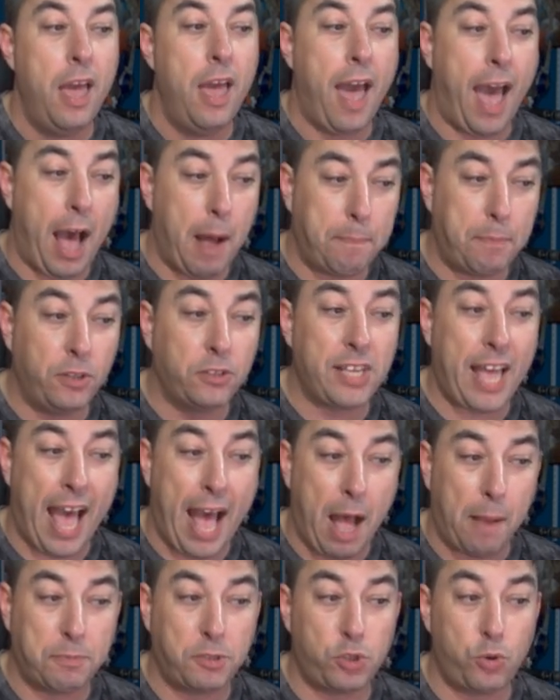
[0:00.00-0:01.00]
Apple's
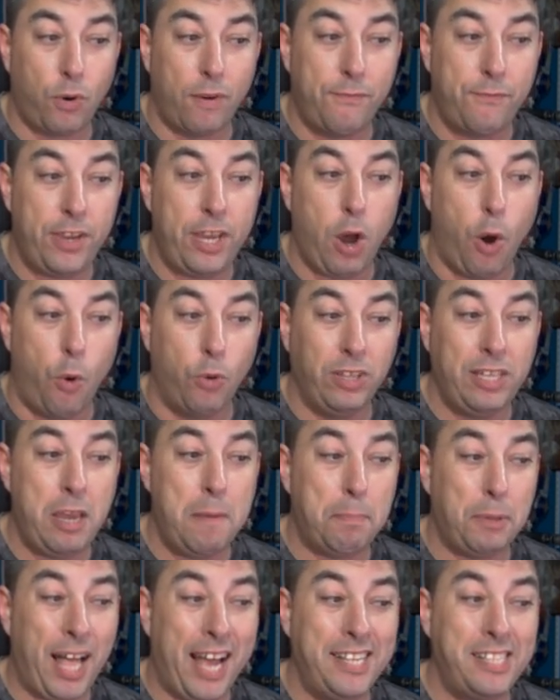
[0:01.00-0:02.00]
App Store fee only
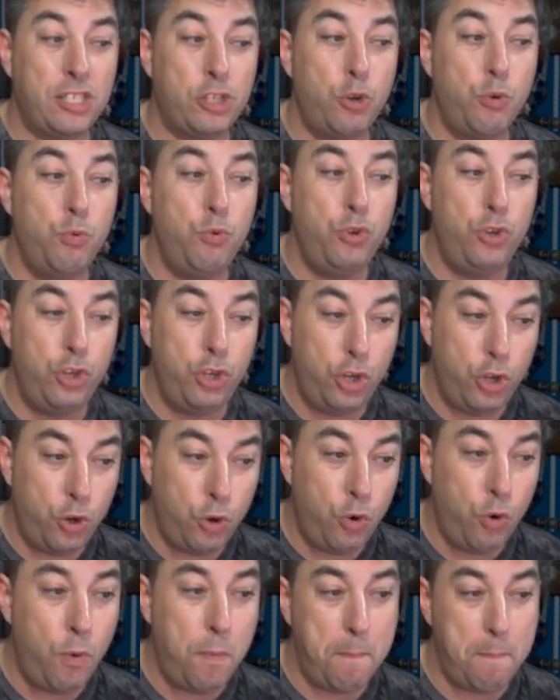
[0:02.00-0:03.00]
applies to
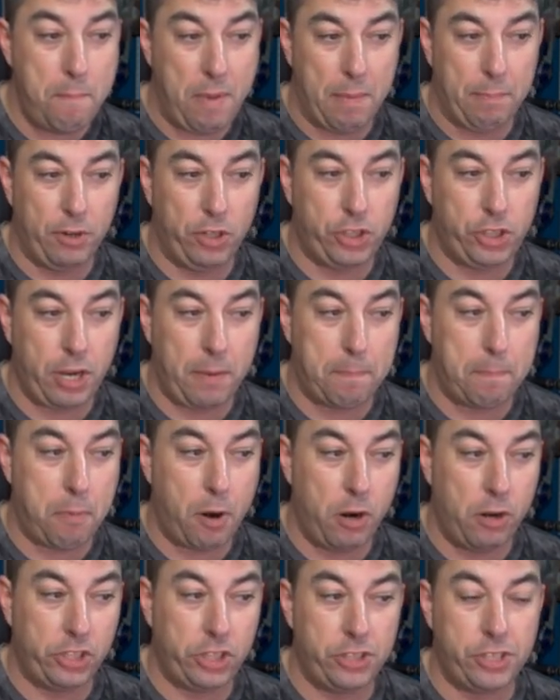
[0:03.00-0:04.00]
new membership
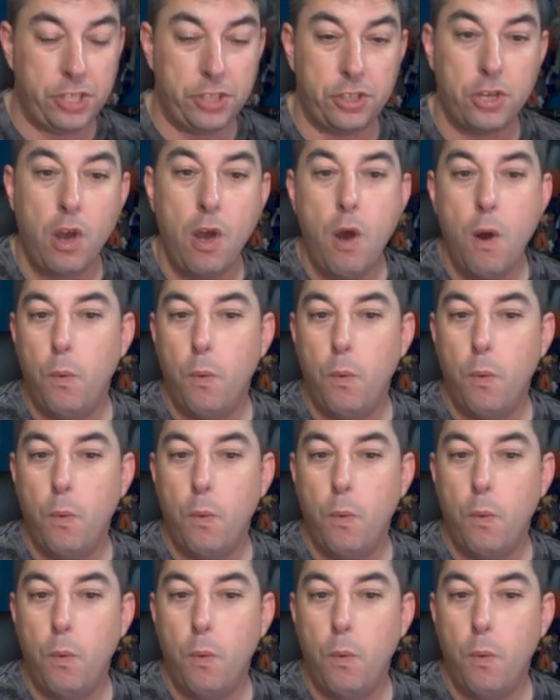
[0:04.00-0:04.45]
purchases.